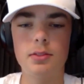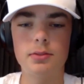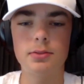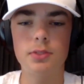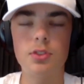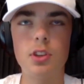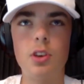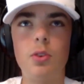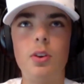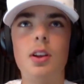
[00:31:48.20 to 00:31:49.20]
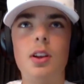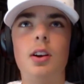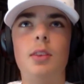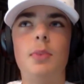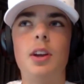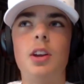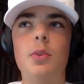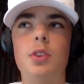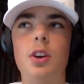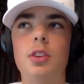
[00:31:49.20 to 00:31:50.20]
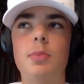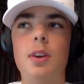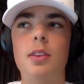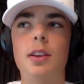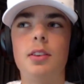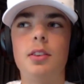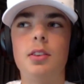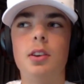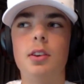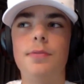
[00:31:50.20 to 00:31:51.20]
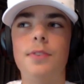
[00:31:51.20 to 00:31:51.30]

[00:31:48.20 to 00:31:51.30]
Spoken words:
So, I know we talked about like the